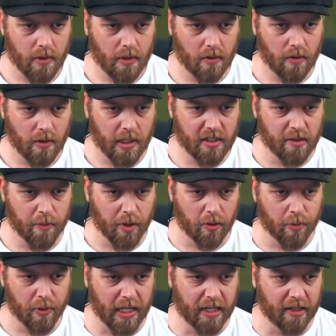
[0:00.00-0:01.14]
Oh, there's a
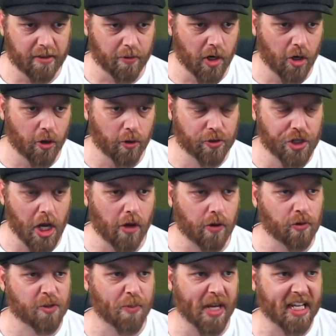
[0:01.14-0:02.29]
ball played through.
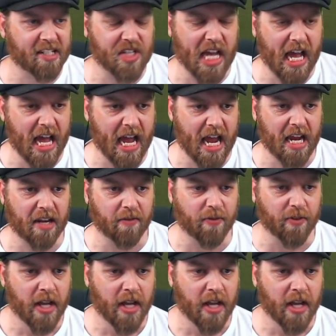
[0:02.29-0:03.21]
Jones, big save.